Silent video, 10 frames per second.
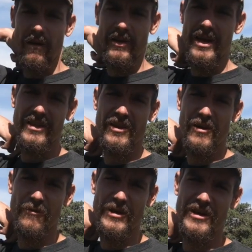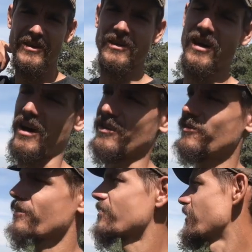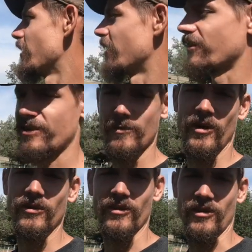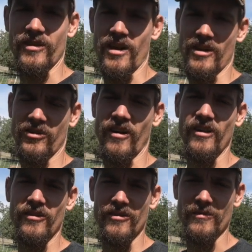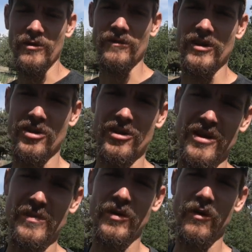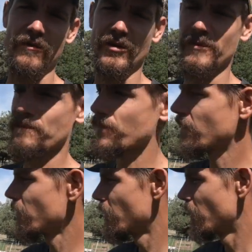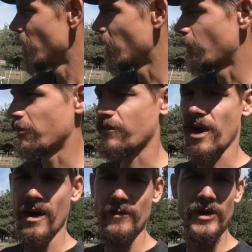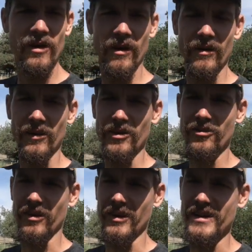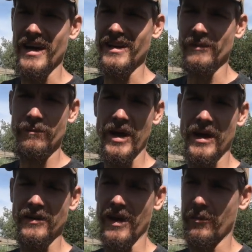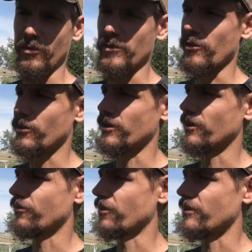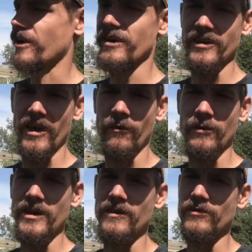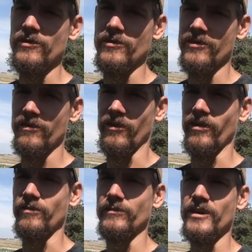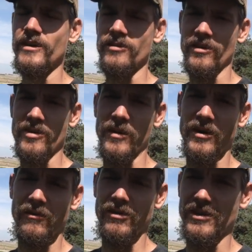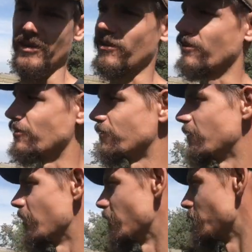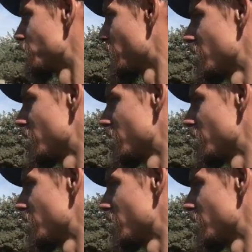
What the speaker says: Okay, so we used the small little stock trailer to move these sheep over. We've got them in our electric netting pen, that Premier One electric netting that we've used for just about everything here on the farm.